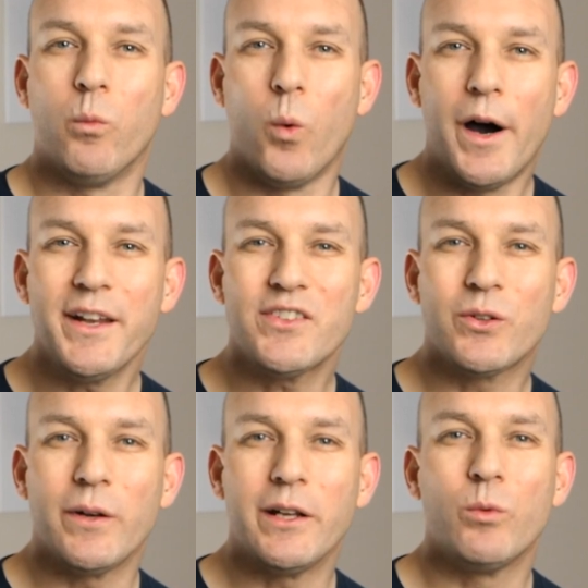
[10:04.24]
a wider
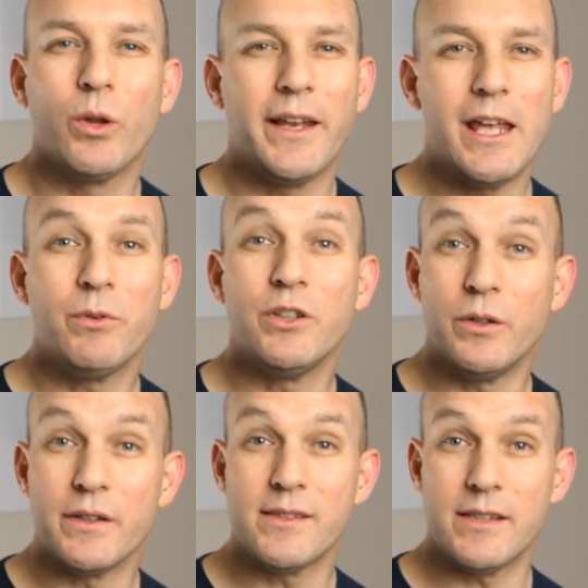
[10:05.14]
screen will enable
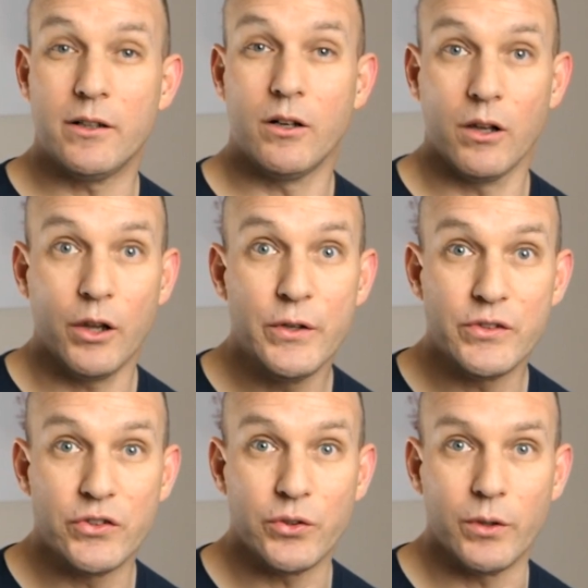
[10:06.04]
you to sit
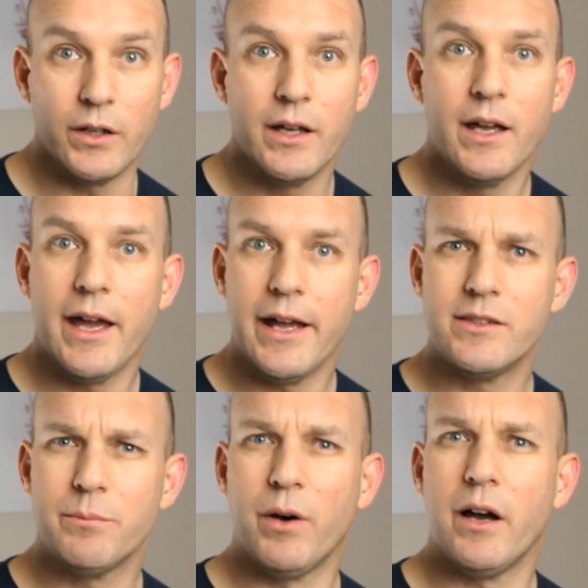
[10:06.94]
closer to it
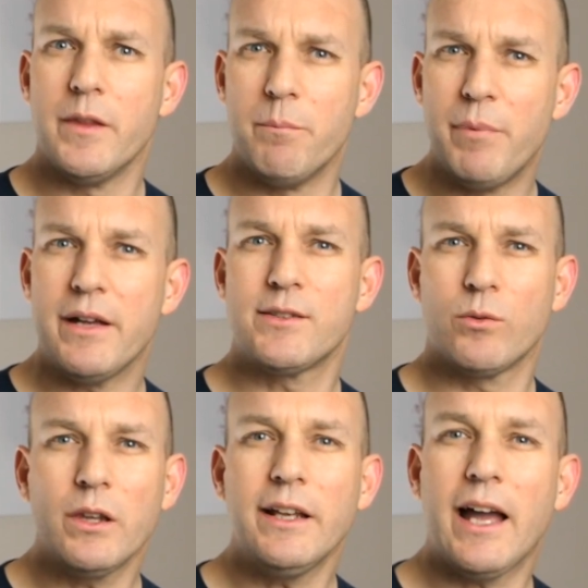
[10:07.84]
and to buy the best
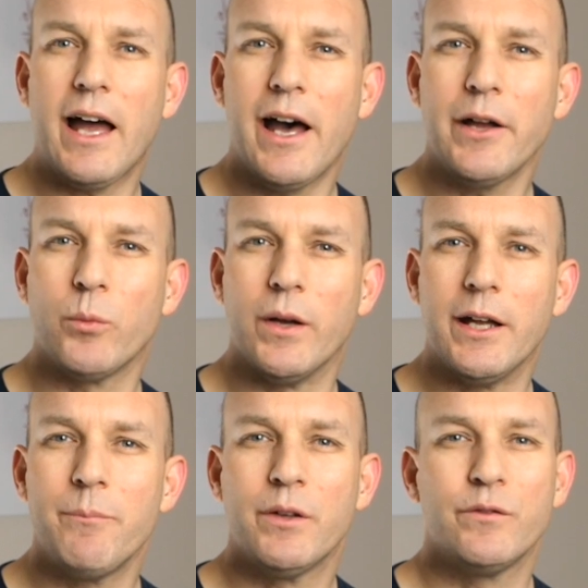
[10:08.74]
quality
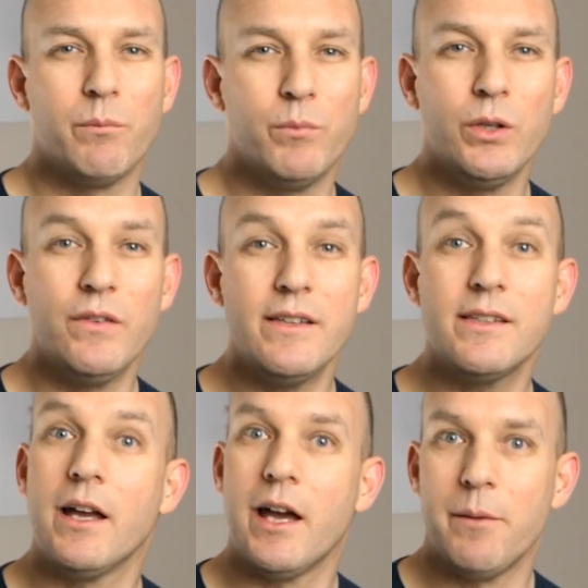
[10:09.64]
hardware for
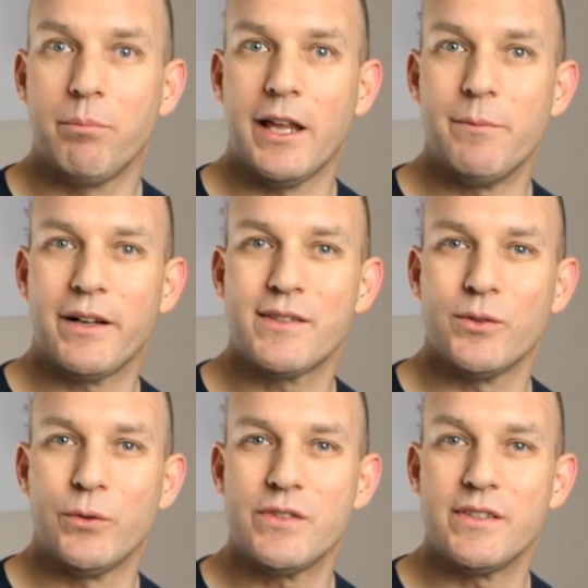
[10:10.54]
movies and playback
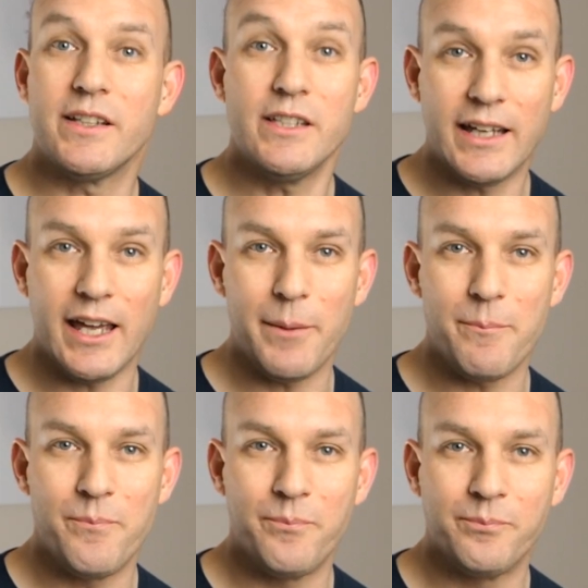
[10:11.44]
sources that you can.
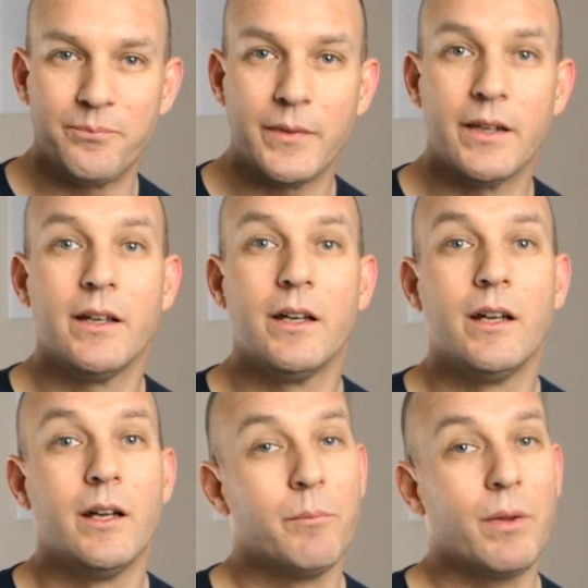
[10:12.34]

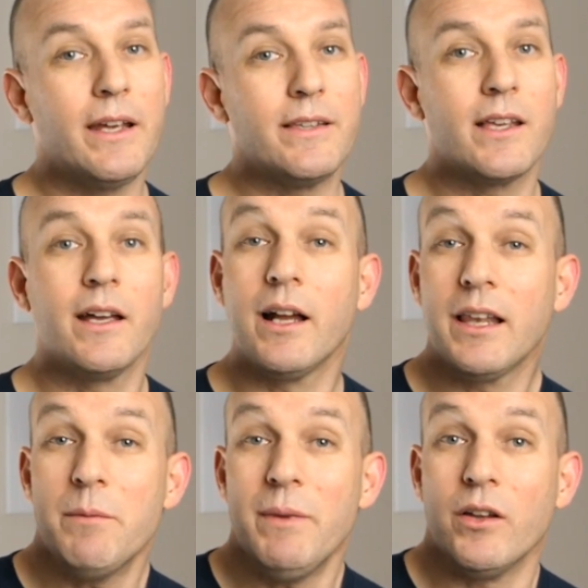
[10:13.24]
Please
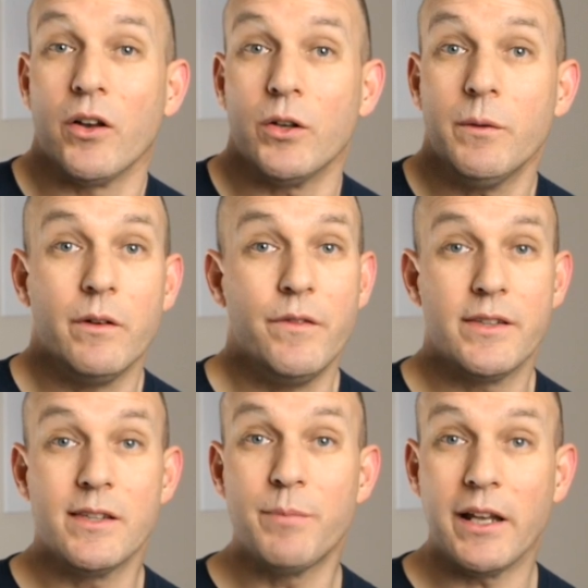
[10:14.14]
let me know if
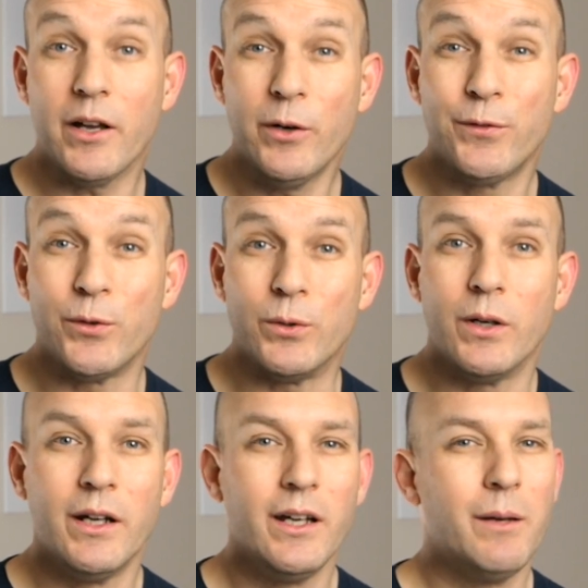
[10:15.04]
this has been helpful
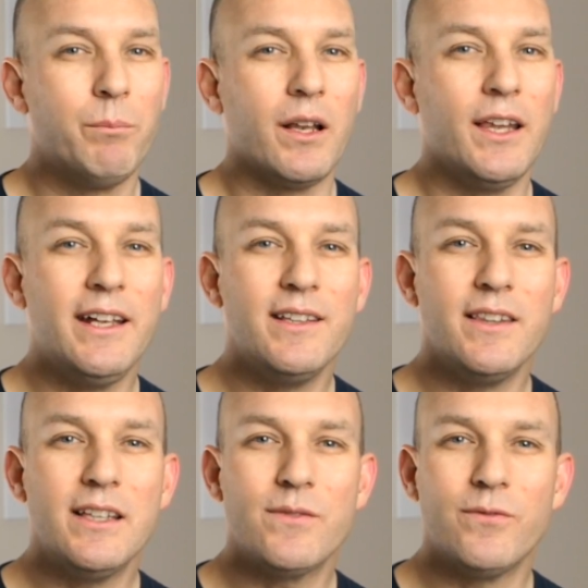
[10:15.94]
by
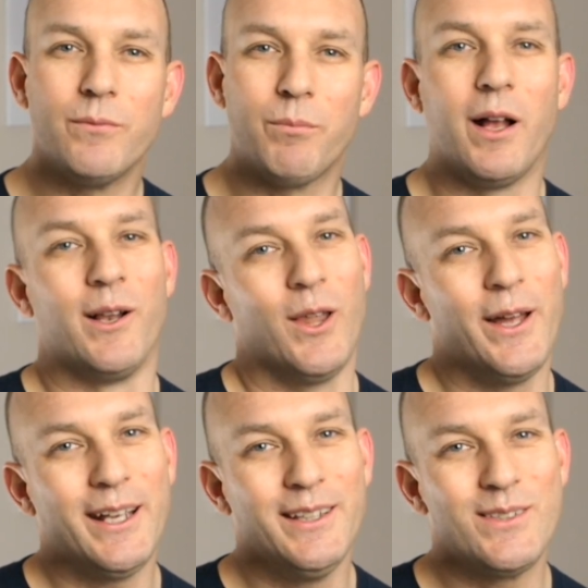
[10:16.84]
linking this, by
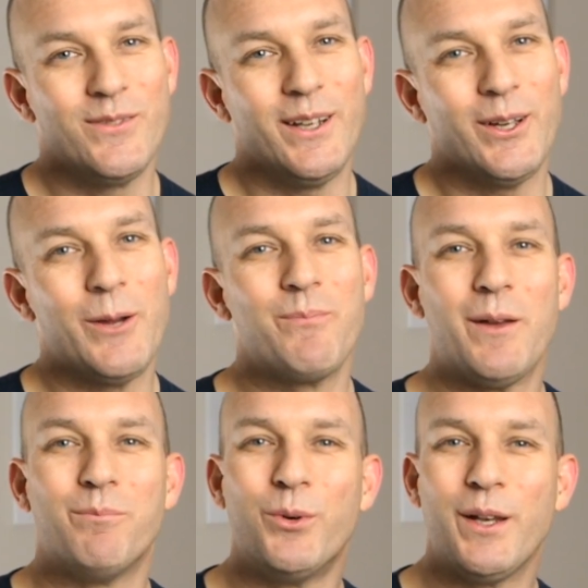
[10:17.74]
liking this video
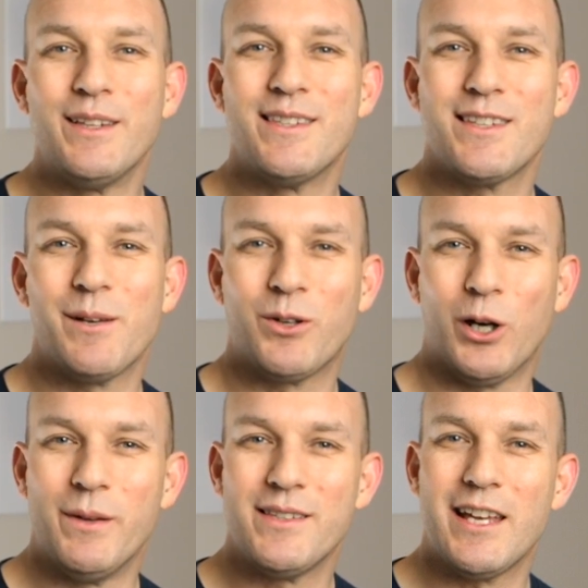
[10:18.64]
and putting some
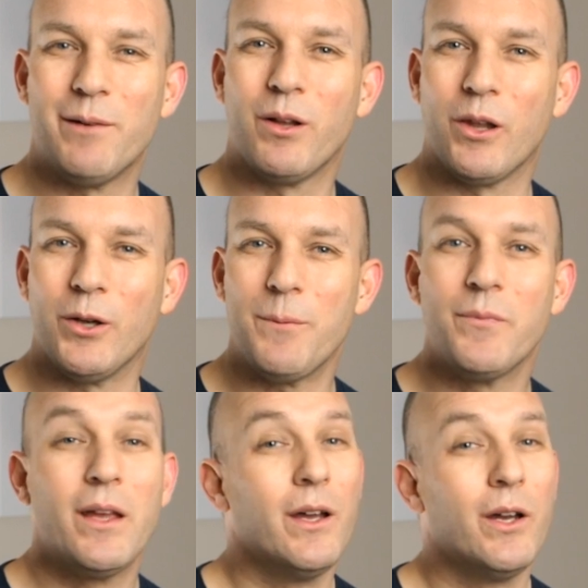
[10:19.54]
comments down below.
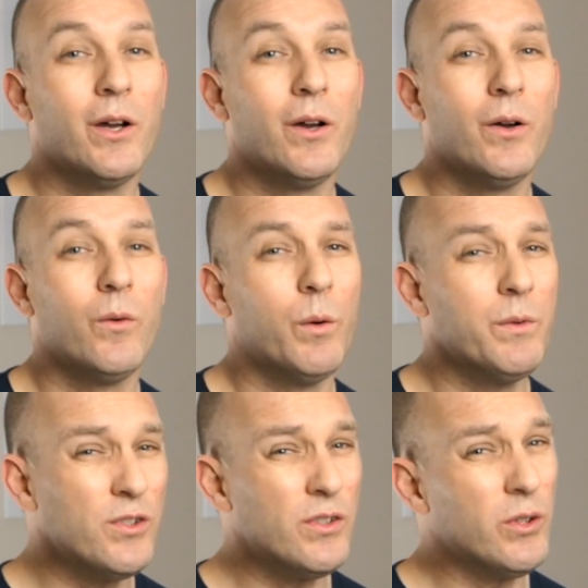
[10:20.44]
What
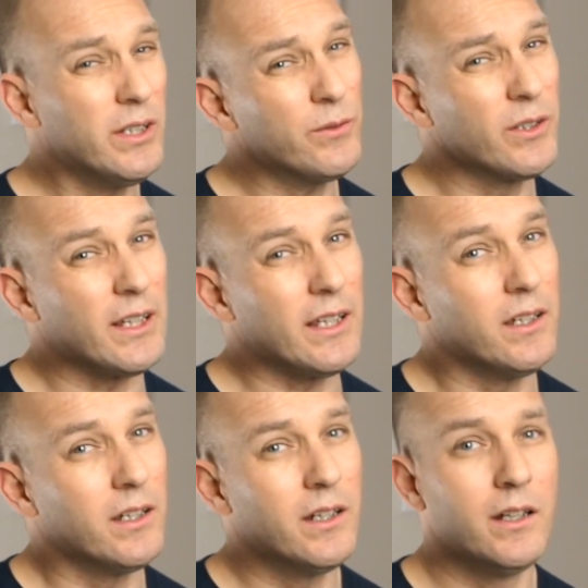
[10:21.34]
would you do differently?
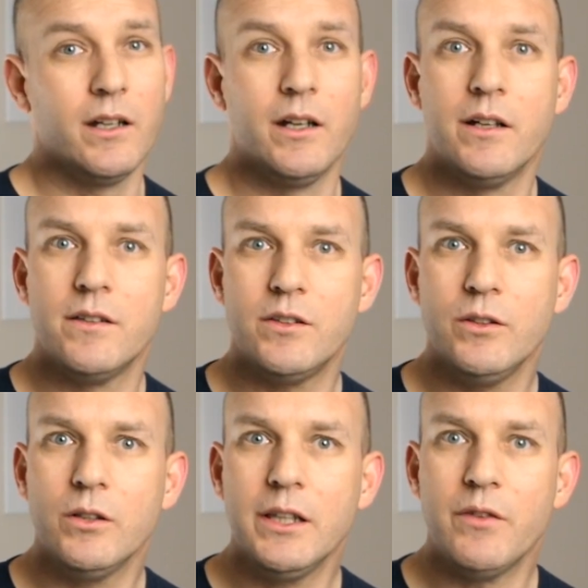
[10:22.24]
Do
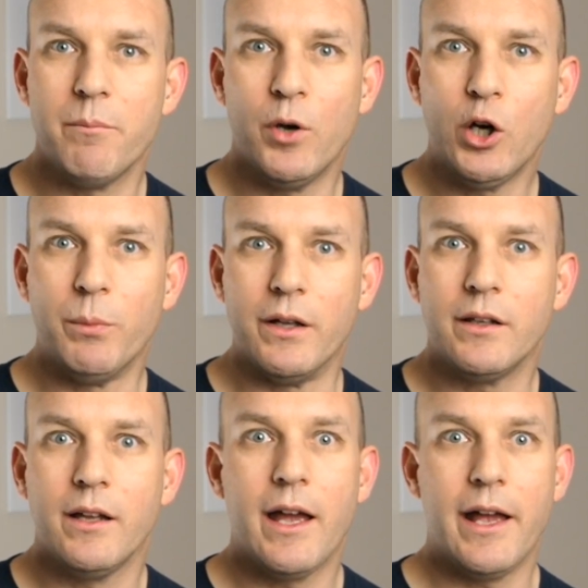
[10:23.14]
you live in Melbourne
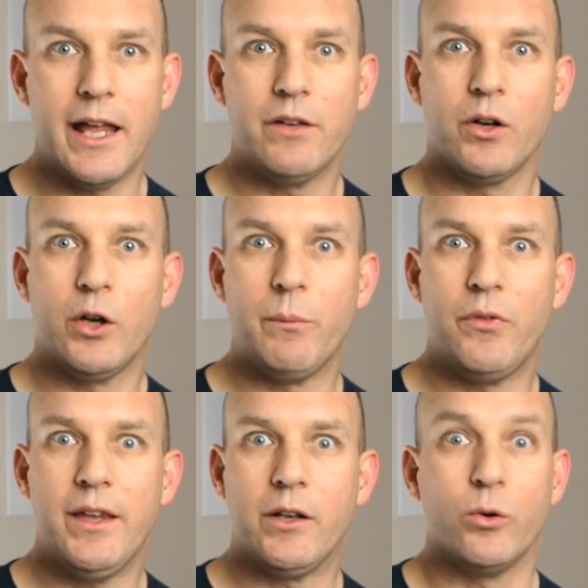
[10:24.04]
and have a home
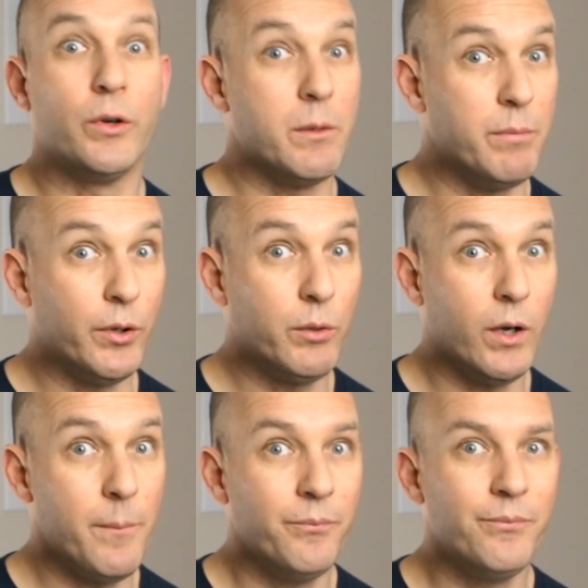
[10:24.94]
theatre, or you're building
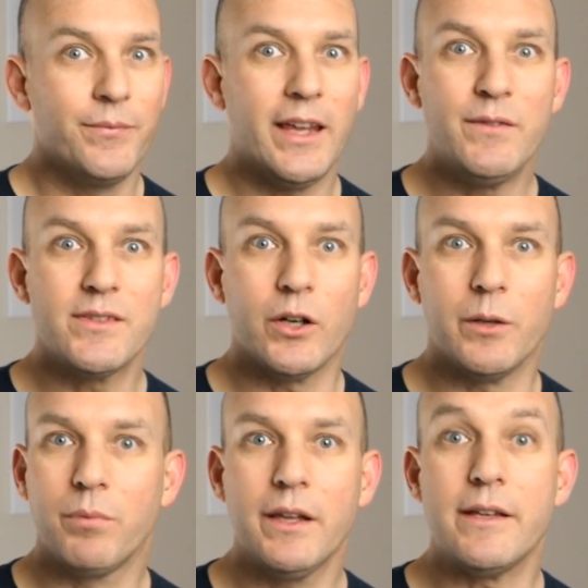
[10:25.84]
one? If
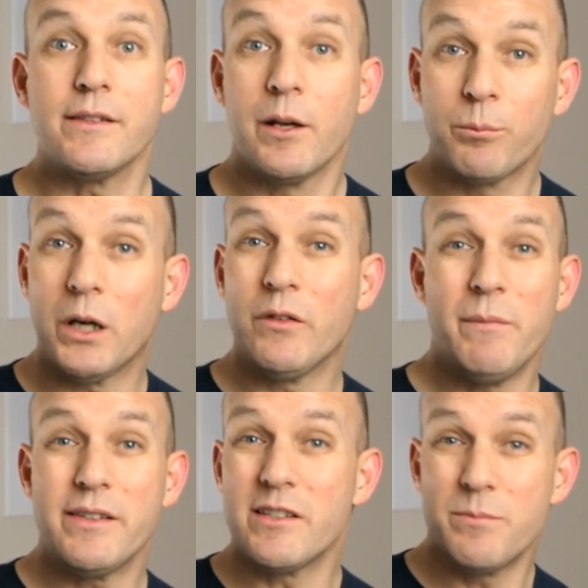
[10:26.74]
so, please private
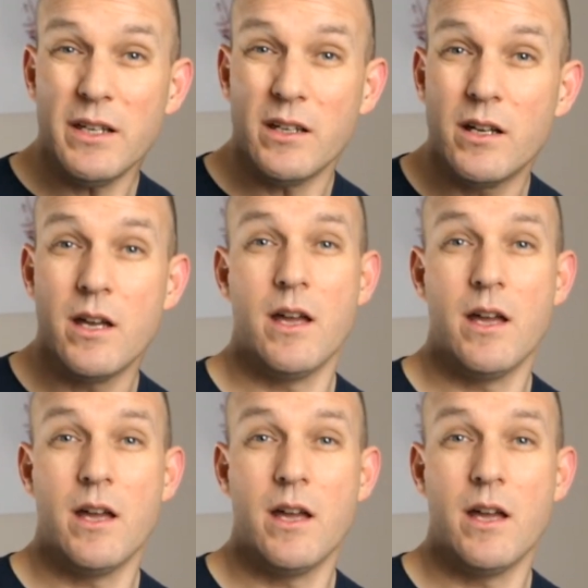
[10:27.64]
message me